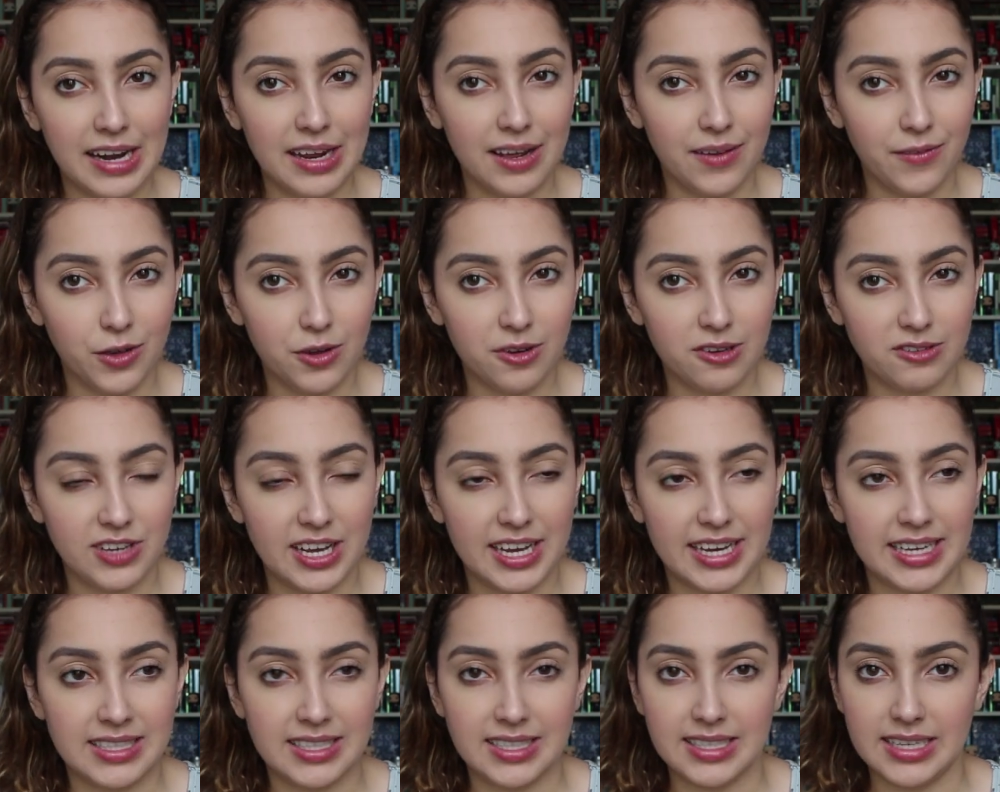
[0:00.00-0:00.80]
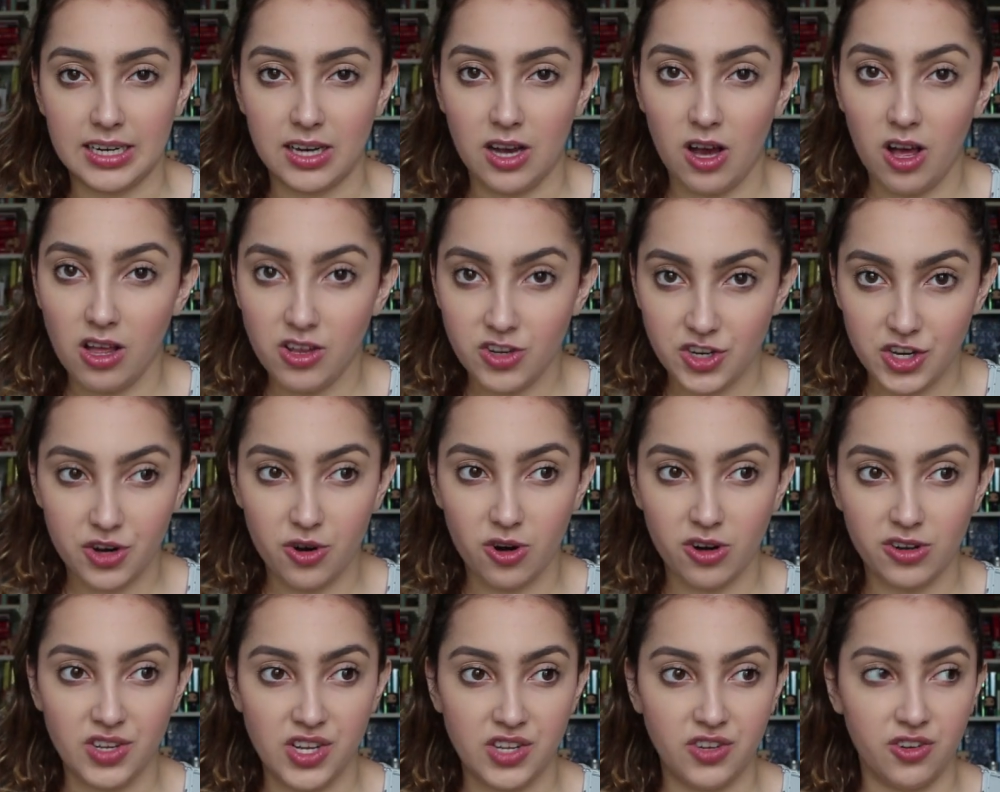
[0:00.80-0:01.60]
Any of you have taken psychology
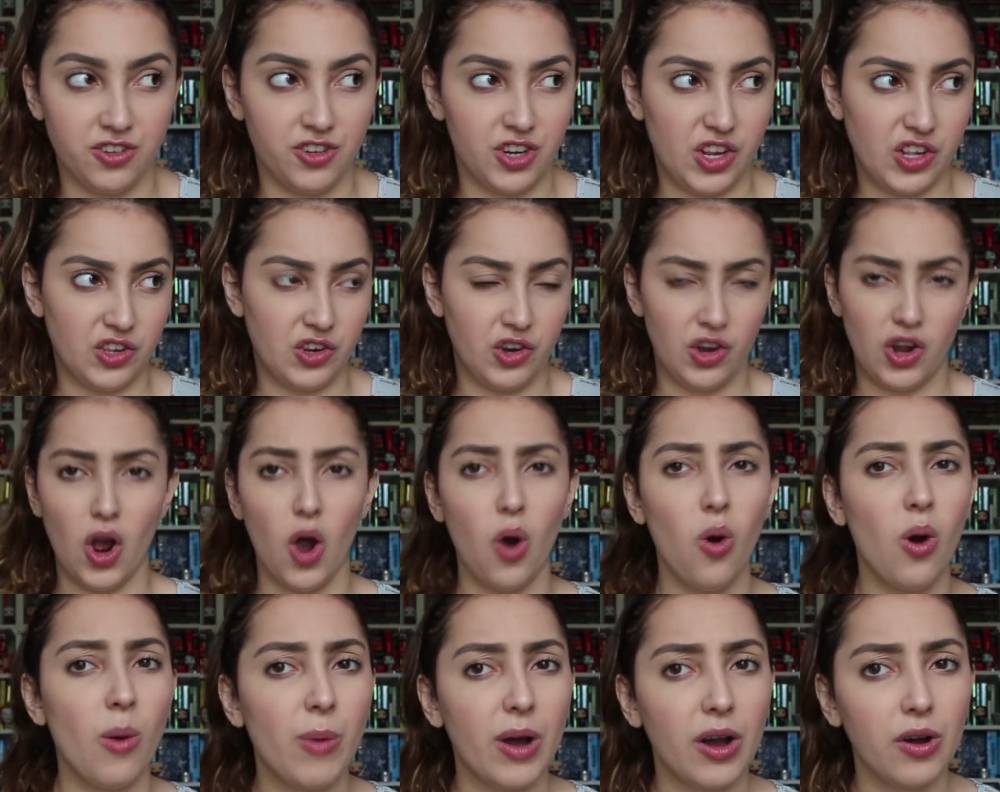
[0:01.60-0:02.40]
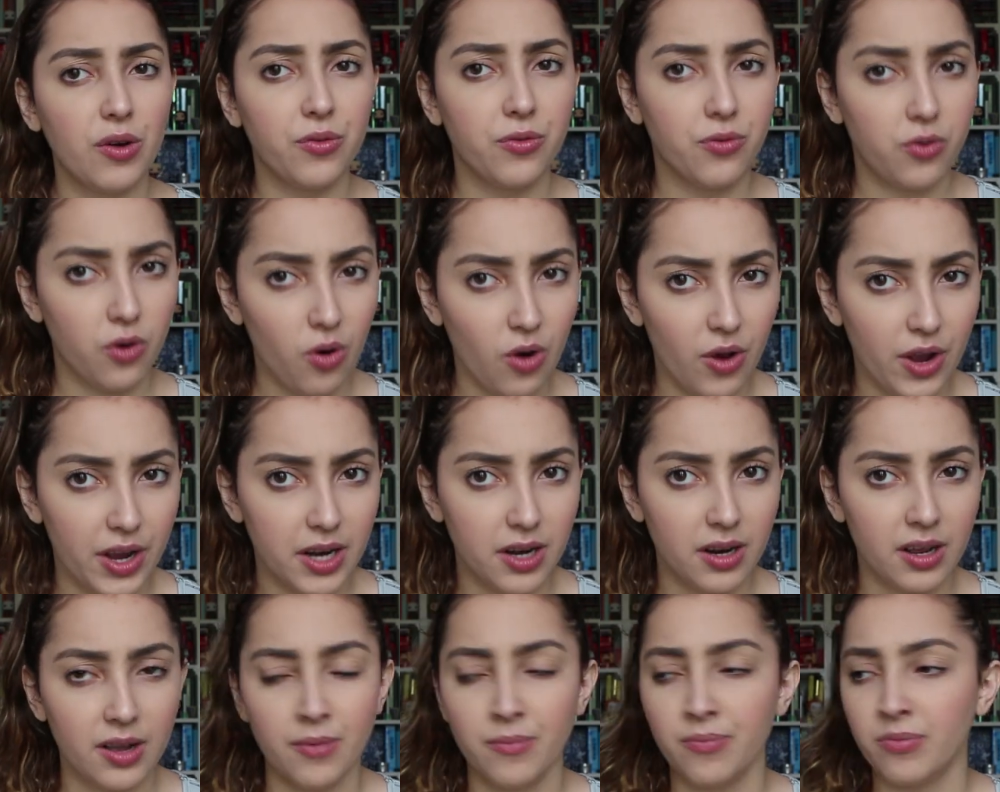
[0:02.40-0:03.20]
courses or just know about
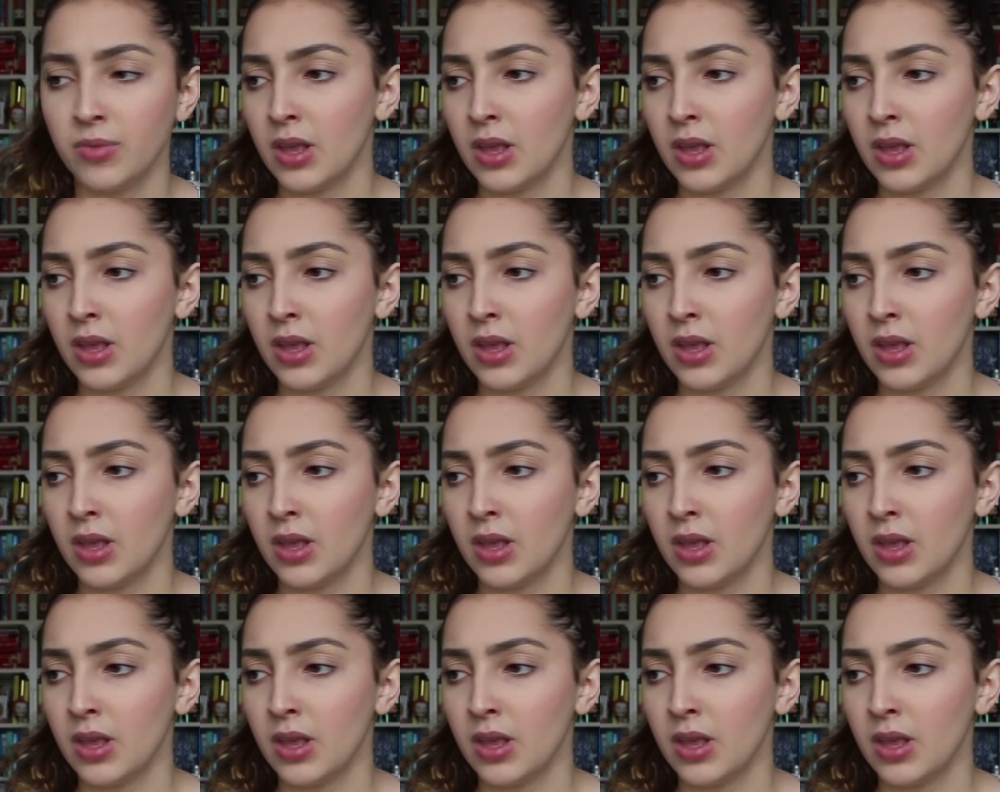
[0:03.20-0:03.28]
Freud,